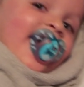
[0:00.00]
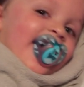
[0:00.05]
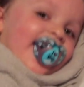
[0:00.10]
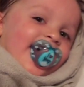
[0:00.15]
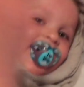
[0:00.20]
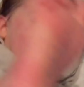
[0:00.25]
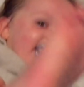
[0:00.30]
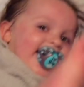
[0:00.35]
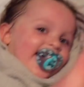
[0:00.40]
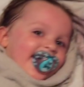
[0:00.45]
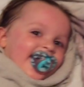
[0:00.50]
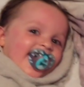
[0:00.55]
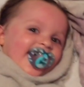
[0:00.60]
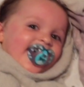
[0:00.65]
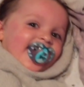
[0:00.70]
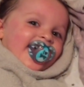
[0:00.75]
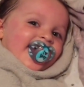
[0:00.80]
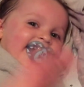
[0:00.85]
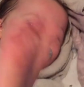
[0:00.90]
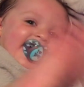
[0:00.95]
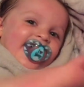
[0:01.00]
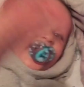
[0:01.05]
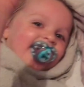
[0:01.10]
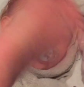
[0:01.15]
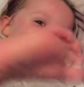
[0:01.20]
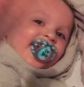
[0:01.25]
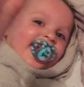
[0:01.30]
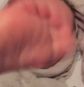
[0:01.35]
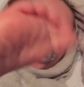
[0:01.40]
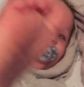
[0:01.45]
poo sticky
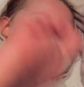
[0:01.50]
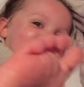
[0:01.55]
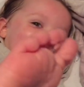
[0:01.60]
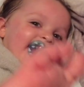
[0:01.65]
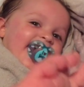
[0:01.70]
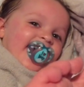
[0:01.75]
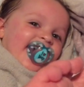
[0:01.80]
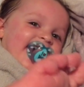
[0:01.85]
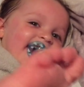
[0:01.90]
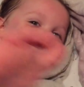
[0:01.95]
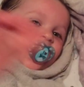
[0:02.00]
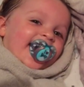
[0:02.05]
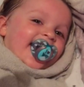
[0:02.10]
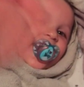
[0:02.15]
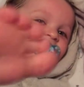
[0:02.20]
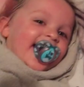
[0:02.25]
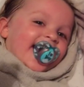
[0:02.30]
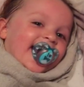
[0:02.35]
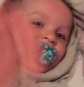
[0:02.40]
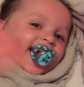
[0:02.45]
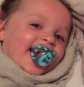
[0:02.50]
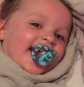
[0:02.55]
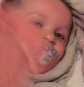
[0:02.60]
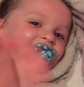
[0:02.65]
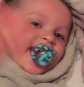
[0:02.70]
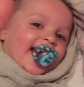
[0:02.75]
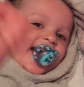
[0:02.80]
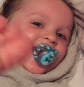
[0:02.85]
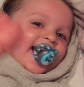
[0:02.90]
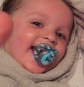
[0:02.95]
feet. They
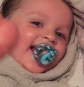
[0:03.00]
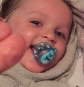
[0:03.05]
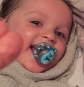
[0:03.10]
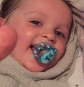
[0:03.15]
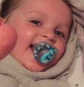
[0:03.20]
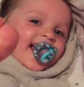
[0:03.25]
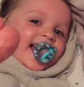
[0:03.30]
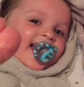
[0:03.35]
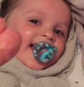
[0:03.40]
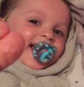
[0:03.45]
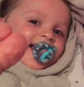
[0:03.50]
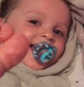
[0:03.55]
stink.